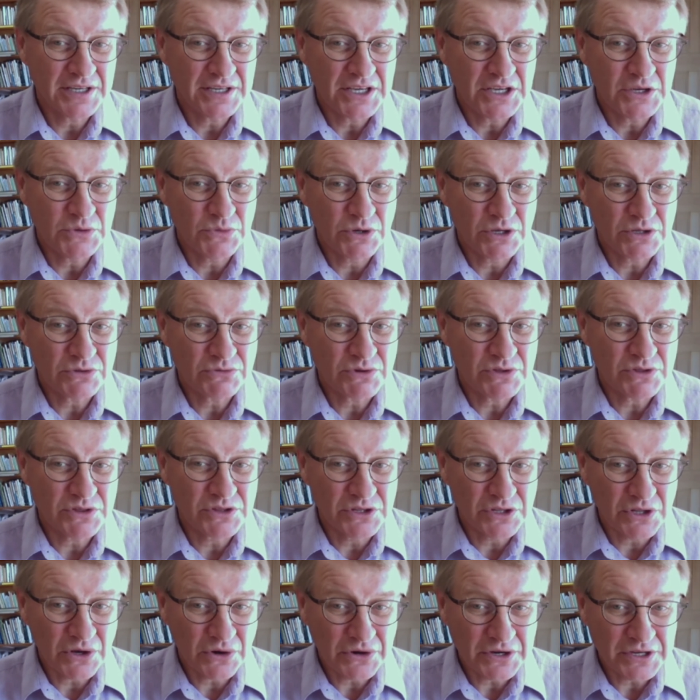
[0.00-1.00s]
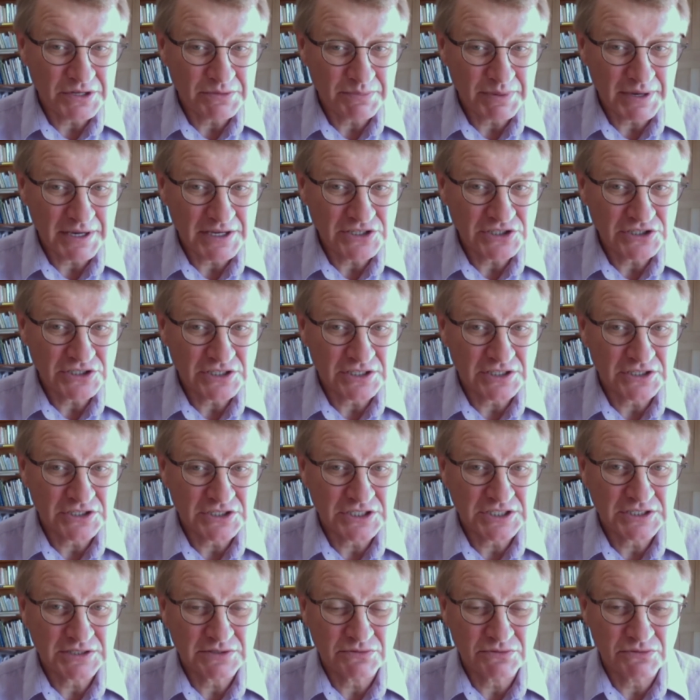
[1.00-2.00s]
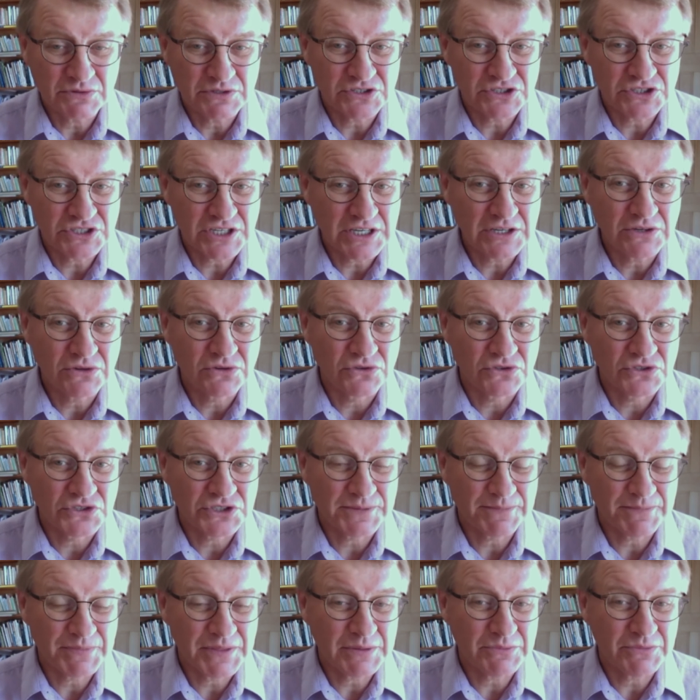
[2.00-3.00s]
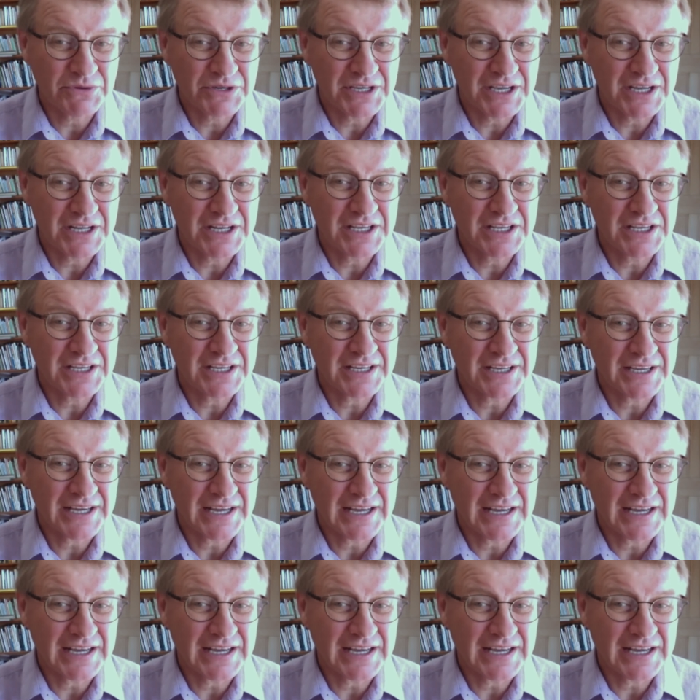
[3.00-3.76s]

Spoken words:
he worked with 9 patients with shingles that were getting